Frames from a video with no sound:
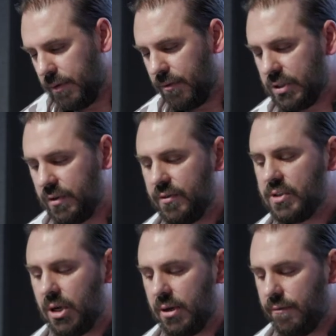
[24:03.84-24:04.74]
the
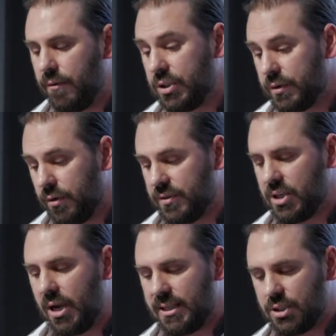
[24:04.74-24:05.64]
philosopher of
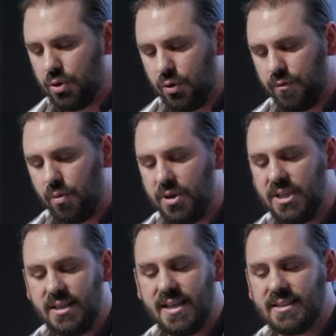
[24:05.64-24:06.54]
science who, from
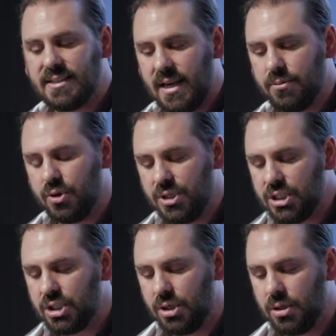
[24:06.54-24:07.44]
within that same
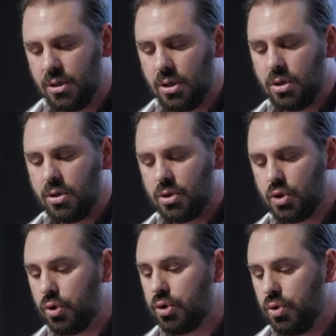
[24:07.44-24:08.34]
tradition,
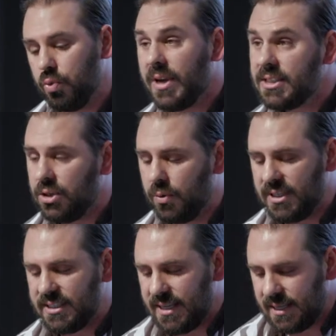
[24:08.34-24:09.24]
sought to rescue, in
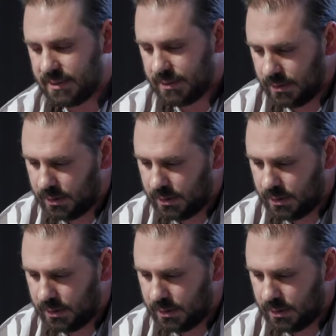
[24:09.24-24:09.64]
a sense,